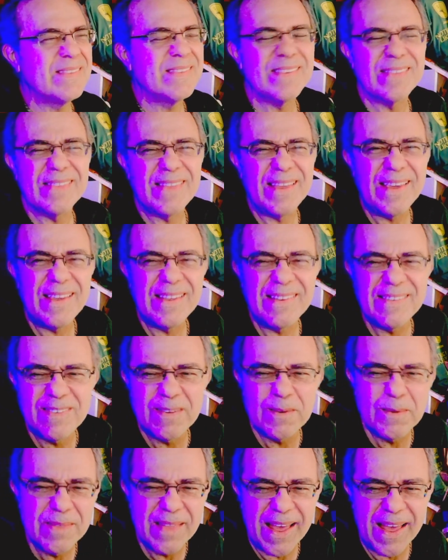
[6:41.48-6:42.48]
did they
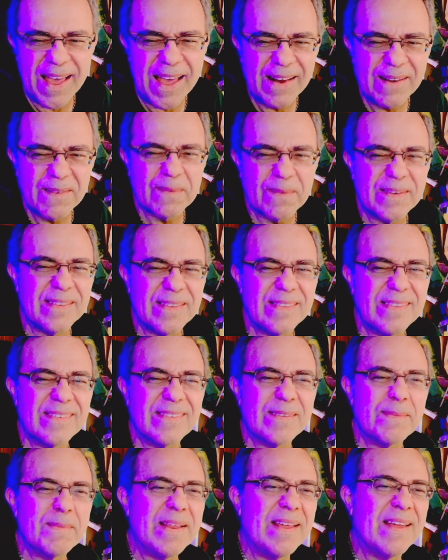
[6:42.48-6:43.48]
do that, or did
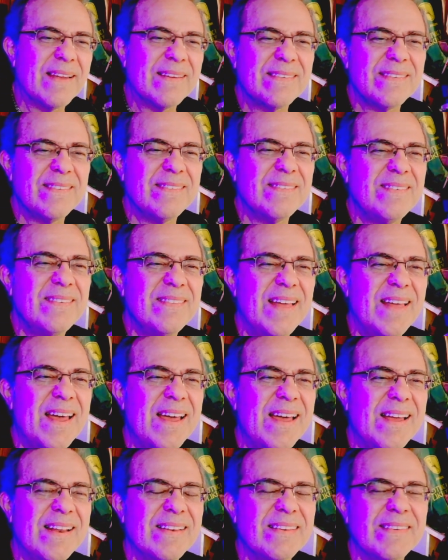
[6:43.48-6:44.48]
somebody else do
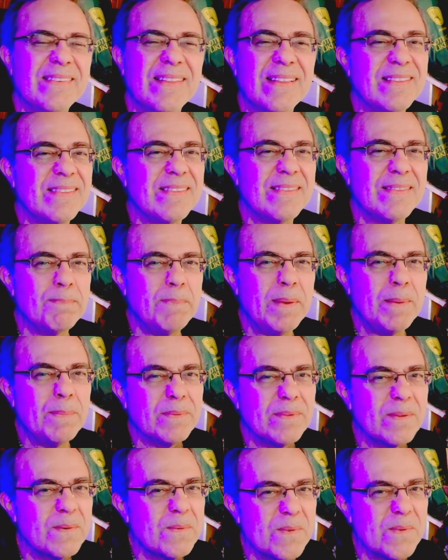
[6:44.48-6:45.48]
that?
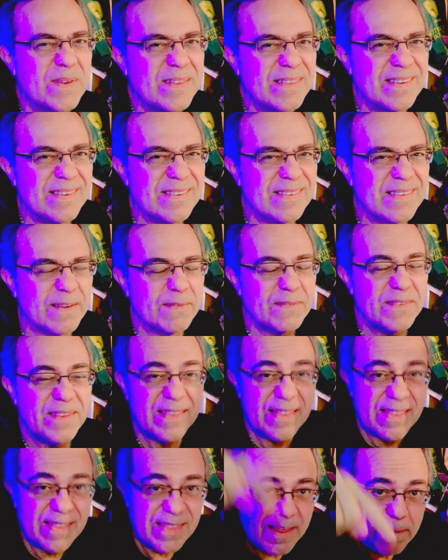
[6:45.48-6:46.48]
People don't want this stuff.
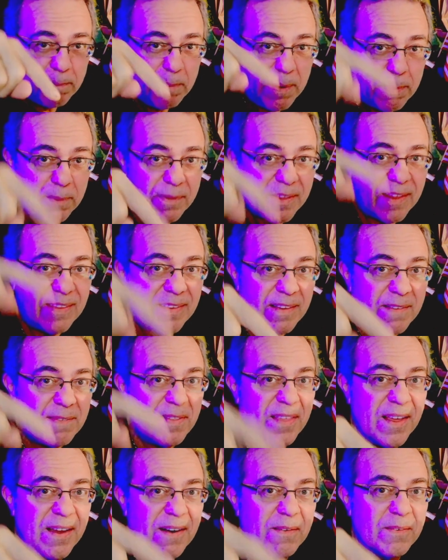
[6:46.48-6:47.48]
The people that
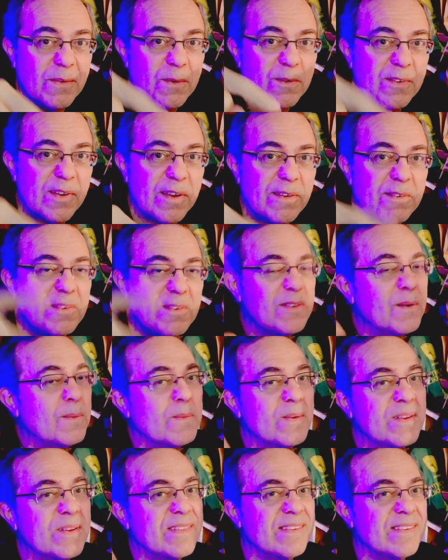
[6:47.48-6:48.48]
live there in those countries
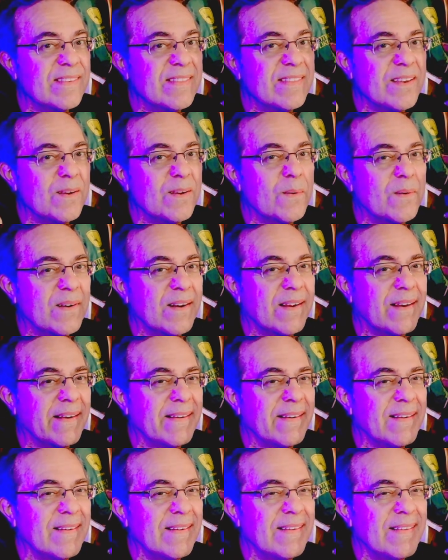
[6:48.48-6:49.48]
don't want this thing going
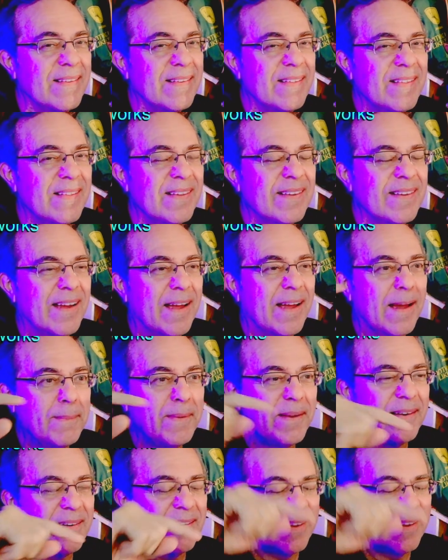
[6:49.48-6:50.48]
on. I
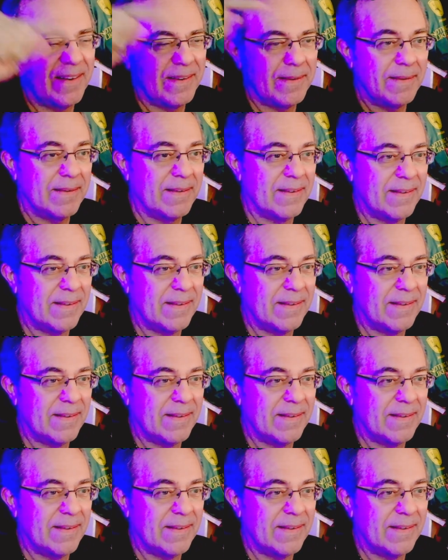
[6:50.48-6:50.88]
mean, I